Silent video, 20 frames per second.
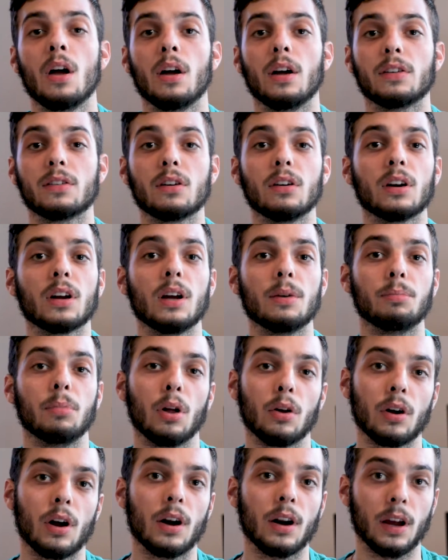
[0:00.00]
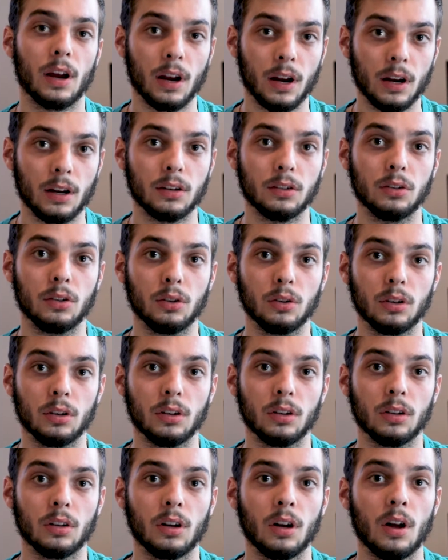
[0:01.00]
it's going to get blown out of hand due
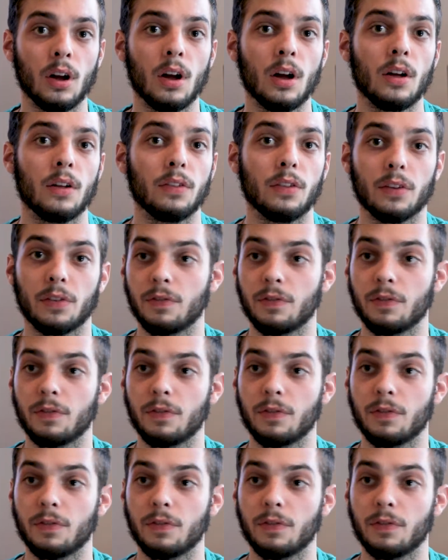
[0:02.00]
to the